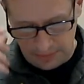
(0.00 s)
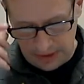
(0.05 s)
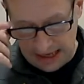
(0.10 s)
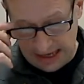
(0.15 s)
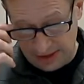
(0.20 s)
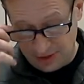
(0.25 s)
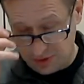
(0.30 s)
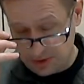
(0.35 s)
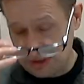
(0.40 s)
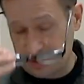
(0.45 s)

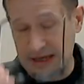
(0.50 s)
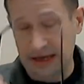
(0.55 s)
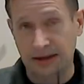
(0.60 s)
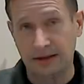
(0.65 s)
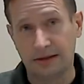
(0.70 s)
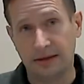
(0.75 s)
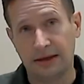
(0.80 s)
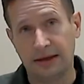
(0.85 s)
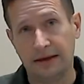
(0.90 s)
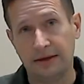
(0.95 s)

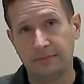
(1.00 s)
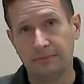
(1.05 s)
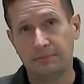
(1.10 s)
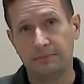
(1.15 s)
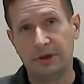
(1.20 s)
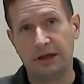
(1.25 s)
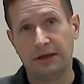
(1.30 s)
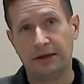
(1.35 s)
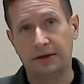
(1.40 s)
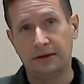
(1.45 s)

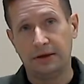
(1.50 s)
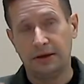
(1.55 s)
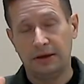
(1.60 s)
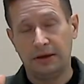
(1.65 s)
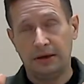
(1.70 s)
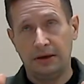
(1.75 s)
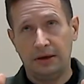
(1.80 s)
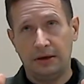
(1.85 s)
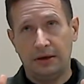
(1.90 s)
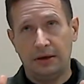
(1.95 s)
interestingly,
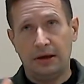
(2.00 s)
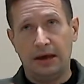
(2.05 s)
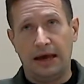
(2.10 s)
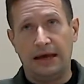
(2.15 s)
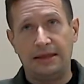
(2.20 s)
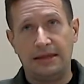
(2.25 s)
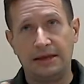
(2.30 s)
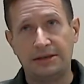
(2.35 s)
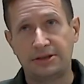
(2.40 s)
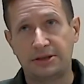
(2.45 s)

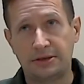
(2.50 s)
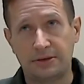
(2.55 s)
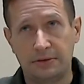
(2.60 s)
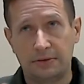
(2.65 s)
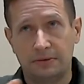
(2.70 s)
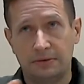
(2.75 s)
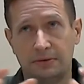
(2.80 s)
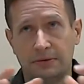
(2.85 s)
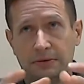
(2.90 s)
and this